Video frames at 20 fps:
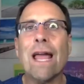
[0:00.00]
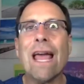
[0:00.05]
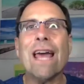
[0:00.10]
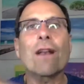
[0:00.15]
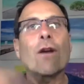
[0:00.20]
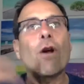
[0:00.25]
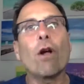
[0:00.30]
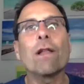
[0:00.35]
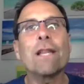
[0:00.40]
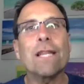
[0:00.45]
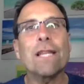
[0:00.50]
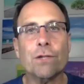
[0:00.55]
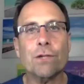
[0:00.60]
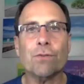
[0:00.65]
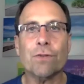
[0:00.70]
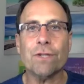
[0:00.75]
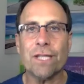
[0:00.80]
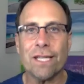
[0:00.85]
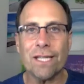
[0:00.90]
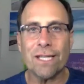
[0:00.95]
at all
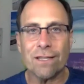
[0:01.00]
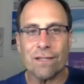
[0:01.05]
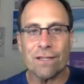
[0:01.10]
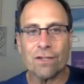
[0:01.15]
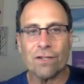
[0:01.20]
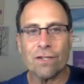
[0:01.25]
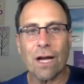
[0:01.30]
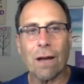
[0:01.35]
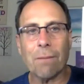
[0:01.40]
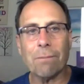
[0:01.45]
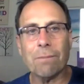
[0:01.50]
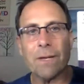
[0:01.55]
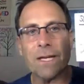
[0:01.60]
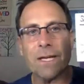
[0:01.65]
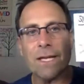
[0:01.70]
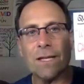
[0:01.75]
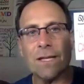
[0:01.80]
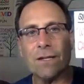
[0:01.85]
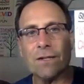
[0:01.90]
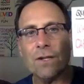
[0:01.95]
interested in this topic
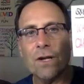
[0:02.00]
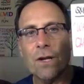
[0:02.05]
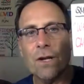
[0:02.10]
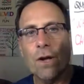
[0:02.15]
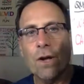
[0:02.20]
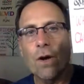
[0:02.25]
is,